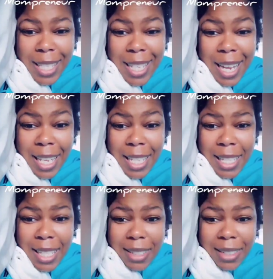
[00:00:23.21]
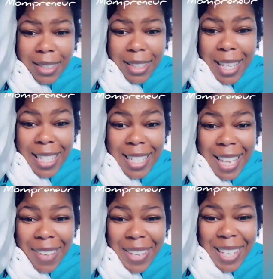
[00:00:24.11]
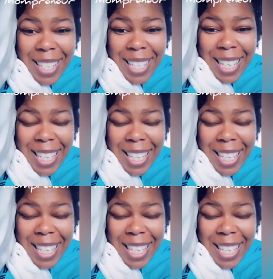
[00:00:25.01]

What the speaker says: It's not easy. It definitely